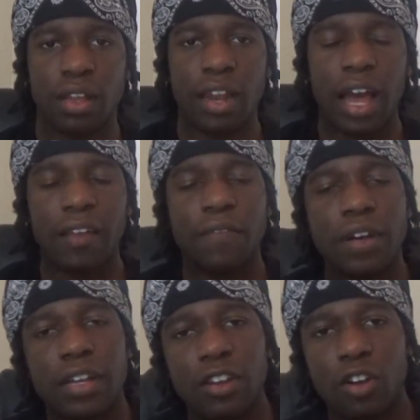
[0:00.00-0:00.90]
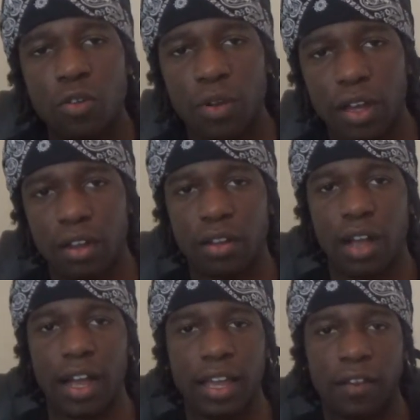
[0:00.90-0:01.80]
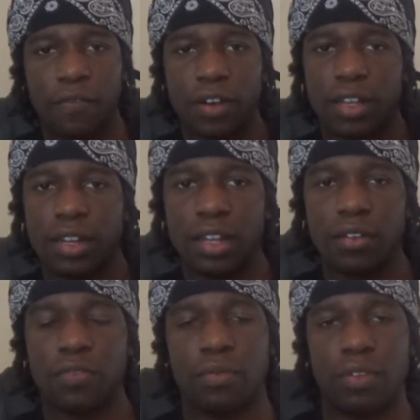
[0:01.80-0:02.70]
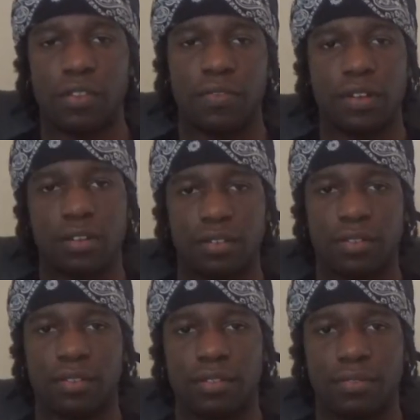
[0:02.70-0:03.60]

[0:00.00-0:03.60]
And out of fucking nowhere, I get a fucking letter from these fuckers.